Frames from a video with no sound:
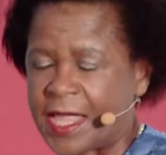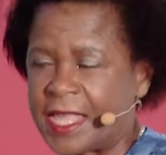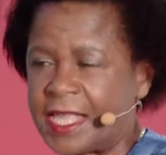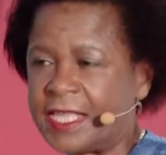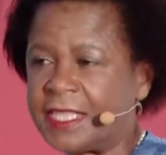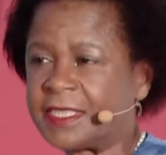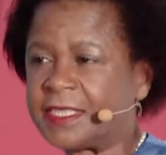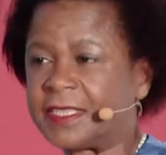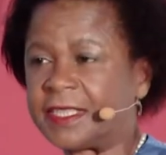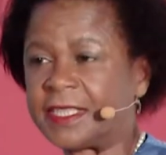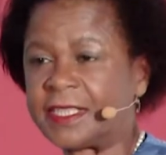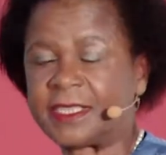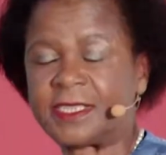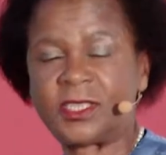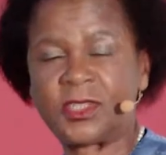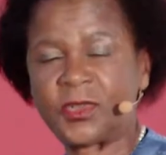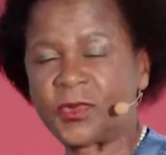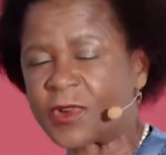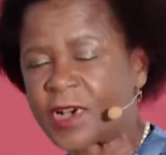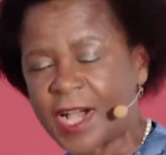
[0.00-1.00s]
He said,
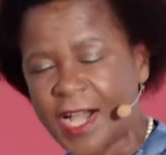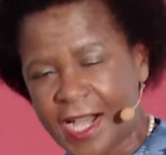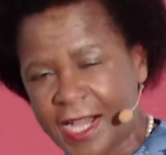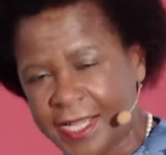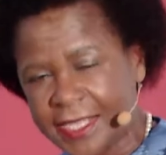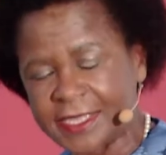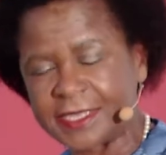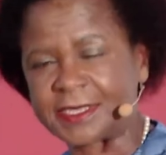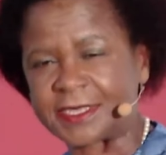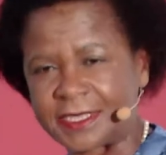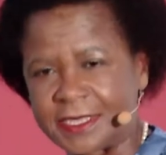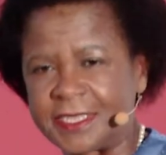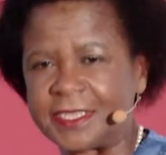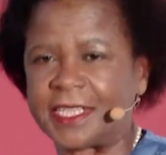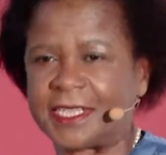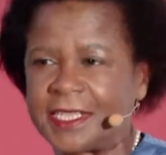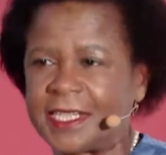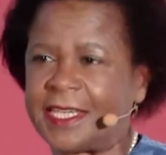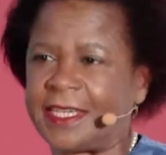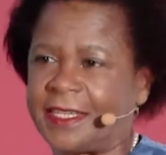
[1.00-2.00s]
"You can't in
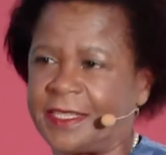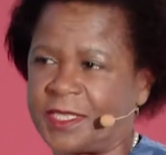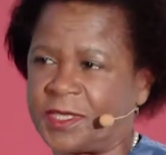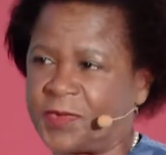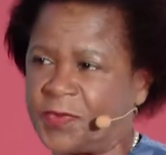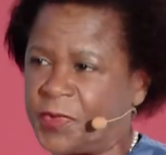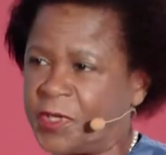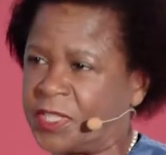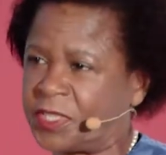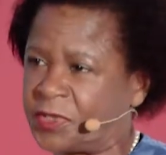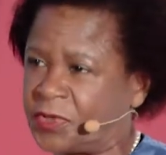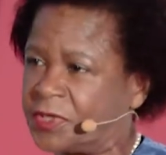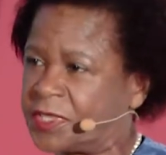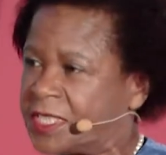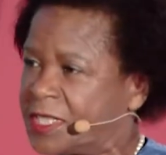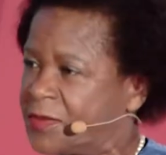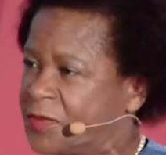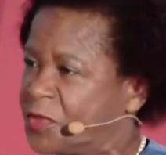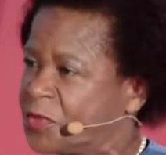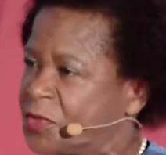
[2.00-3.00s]
any case be a
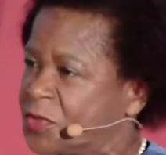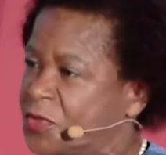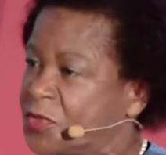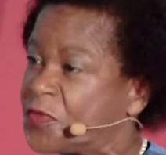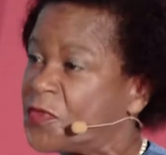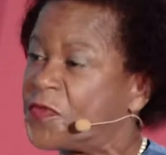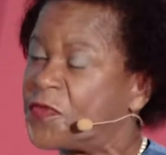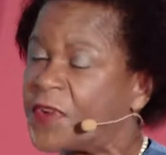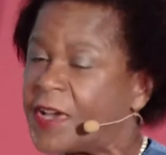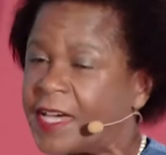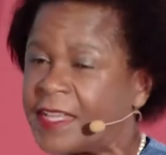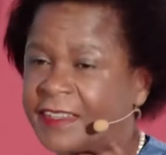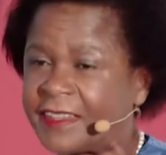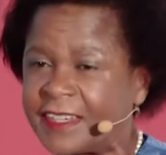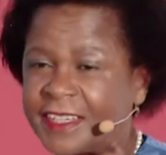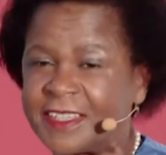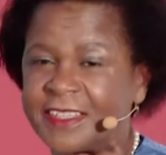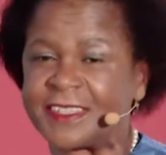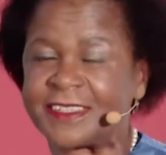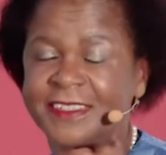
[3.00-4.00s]
doctor because your
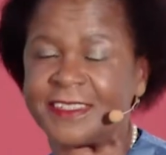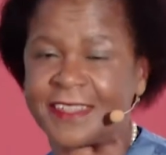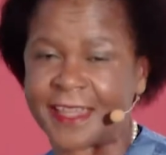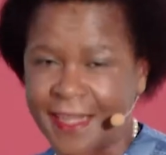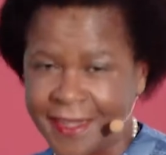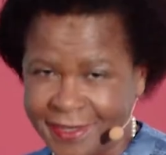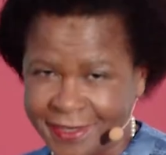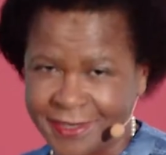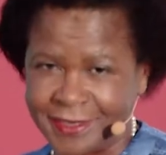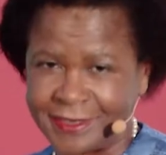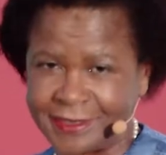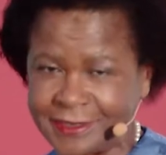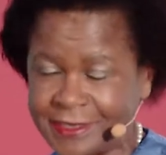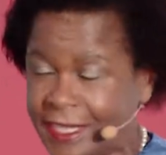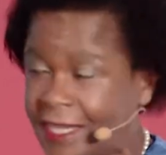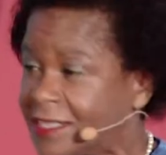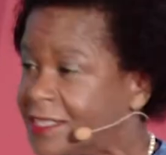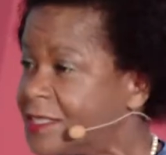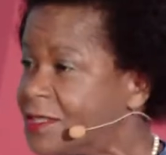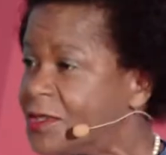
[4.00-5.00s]
father is dying."
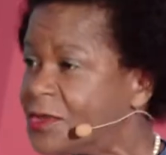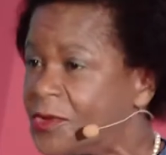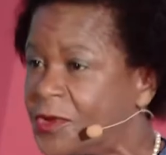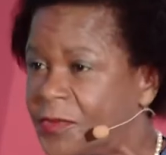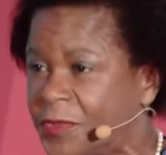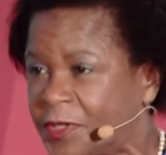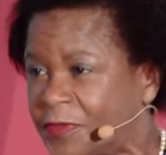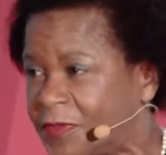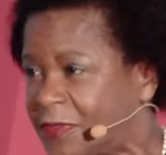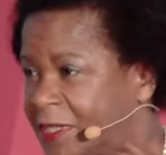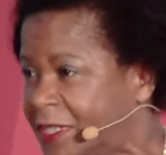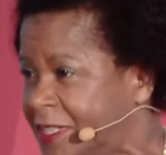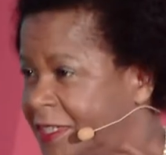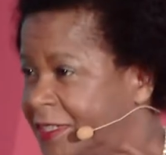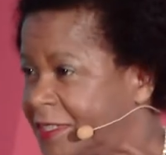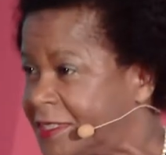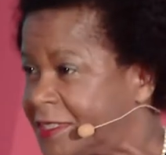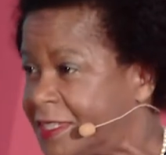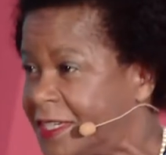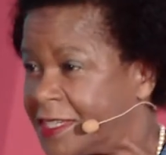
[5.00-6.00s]
I didn't know my father
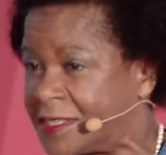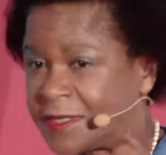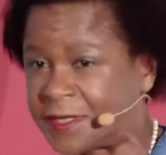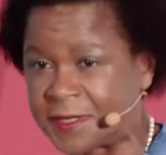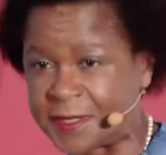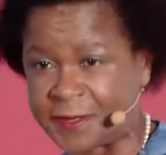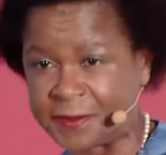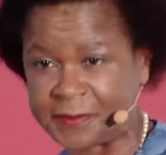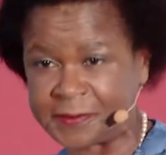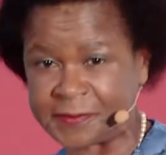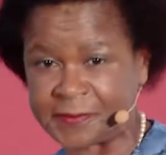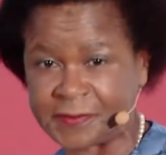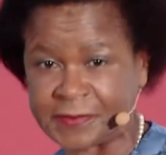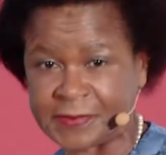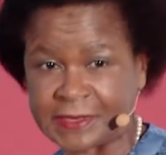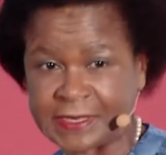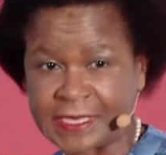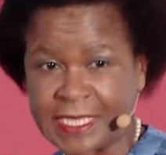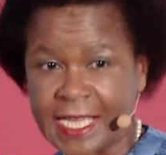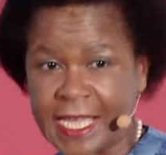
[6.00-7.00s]
had cancer.
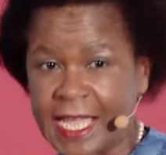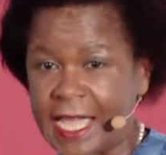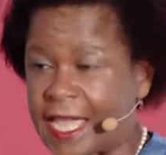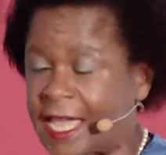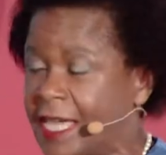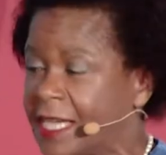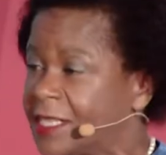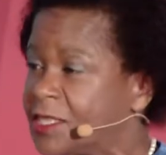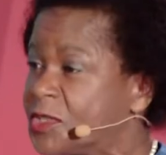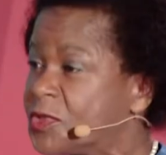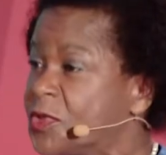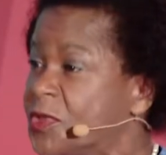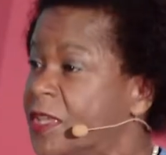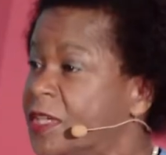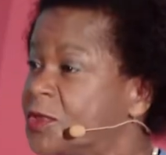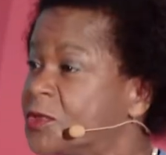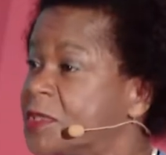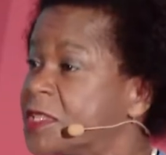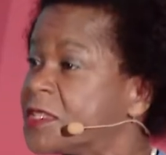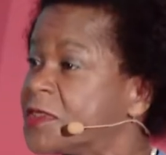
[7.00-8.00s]
And so
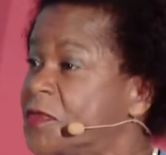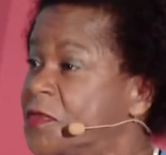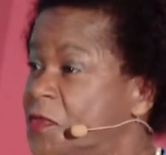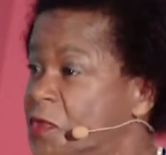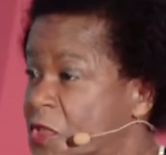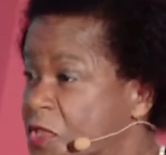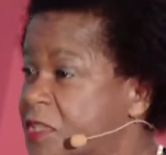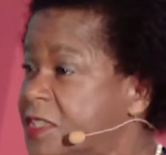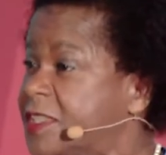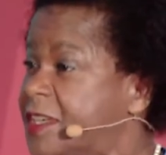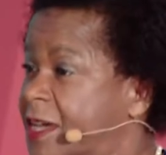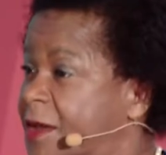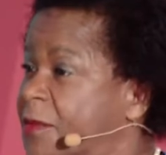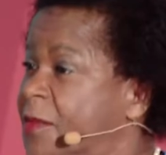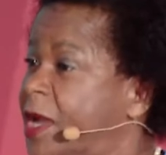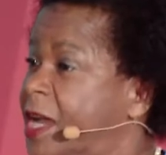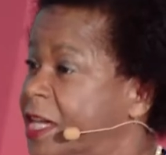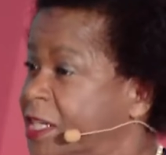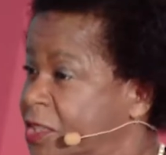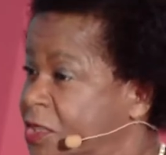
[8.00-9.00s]
that was the first time
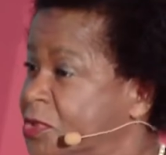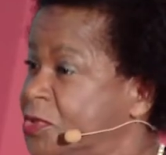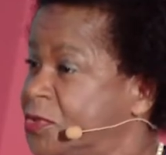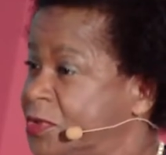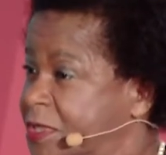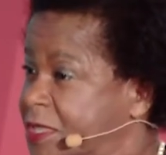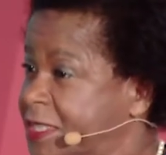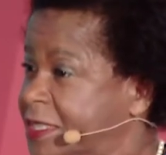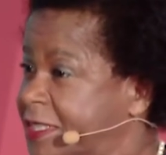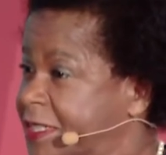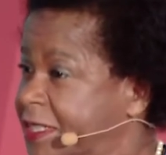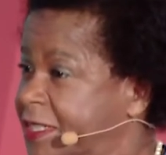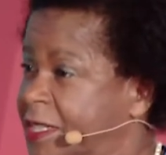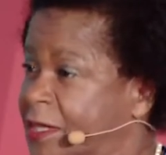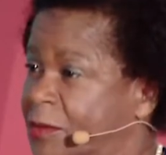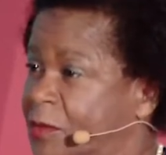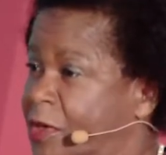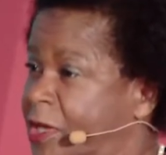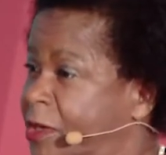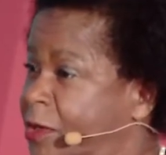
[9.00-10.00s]
I knew this. And
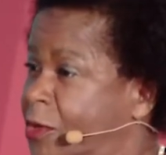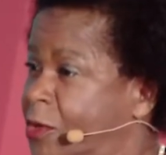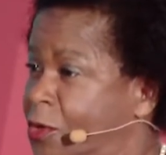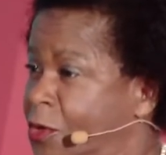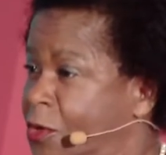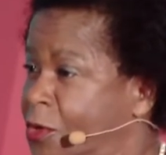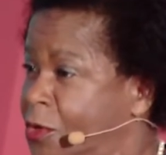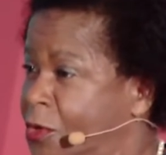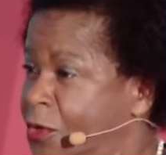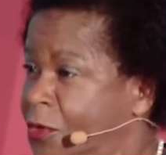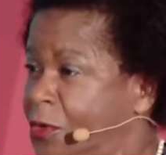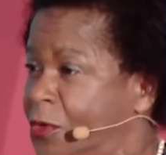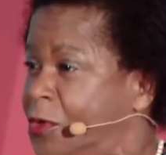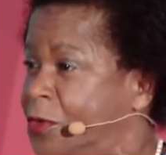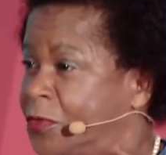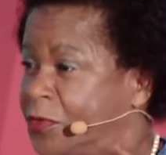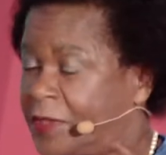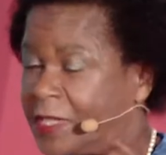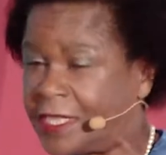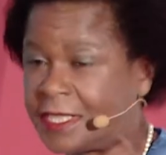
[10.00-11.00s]
I'm all
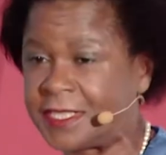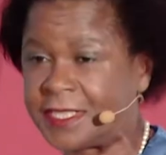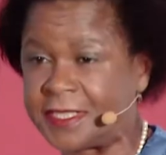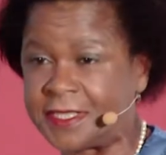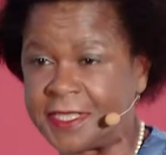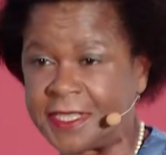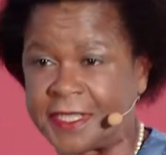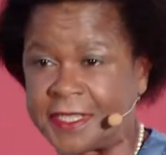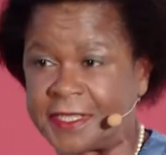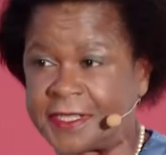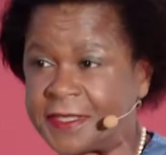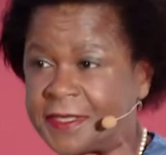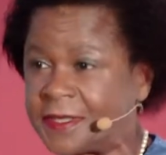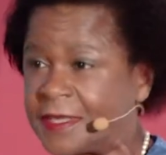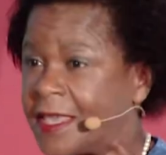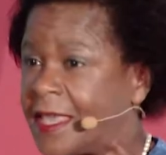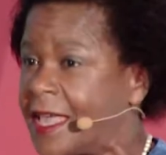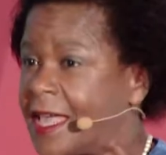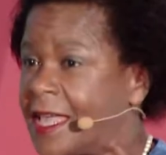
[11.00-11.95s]
of 18 years.